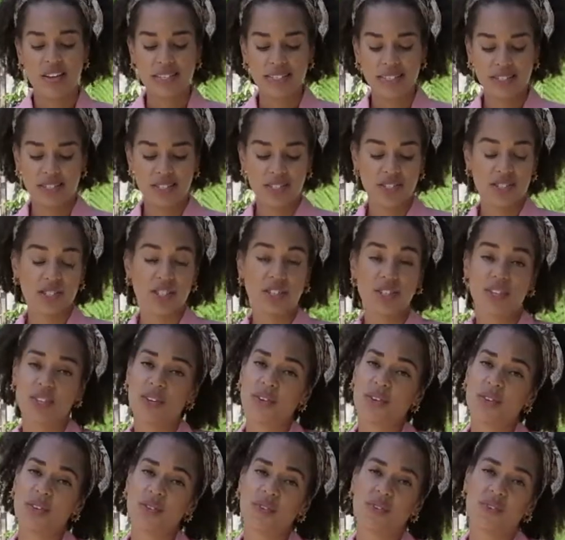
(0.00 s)
is to
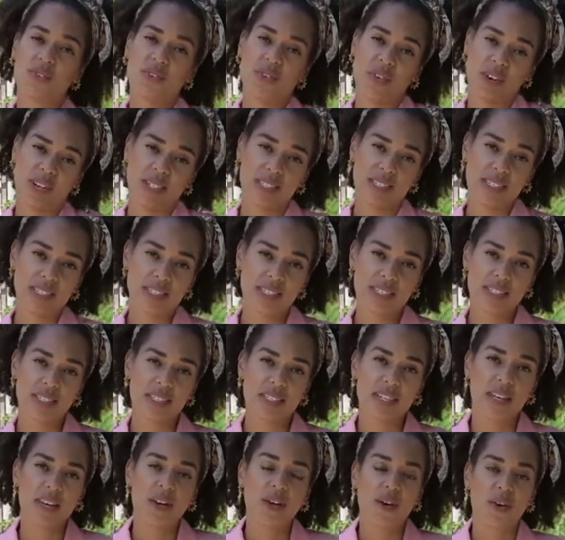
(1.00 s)
secure the front
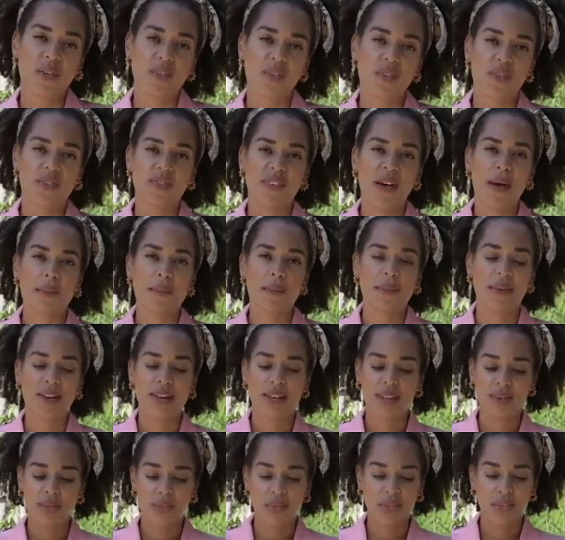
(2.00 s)
of the
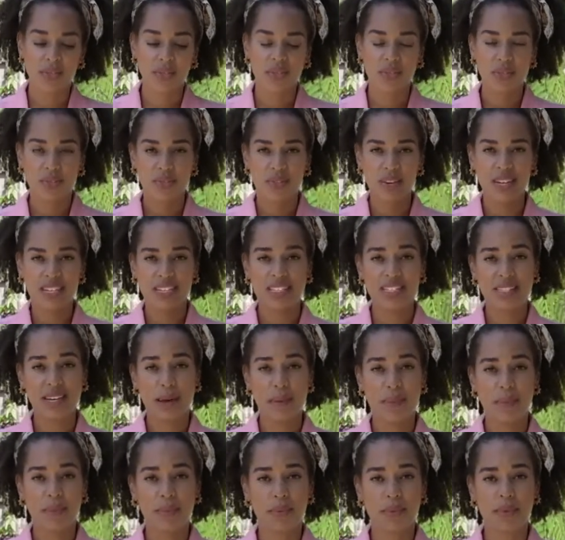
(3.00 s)
fabric with 3
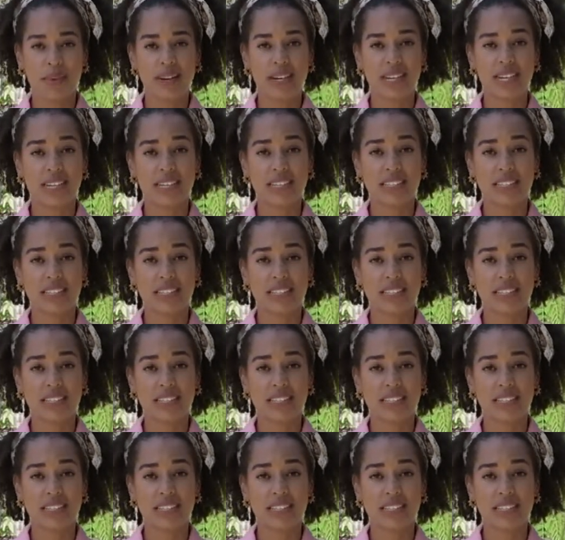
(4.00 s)
temporary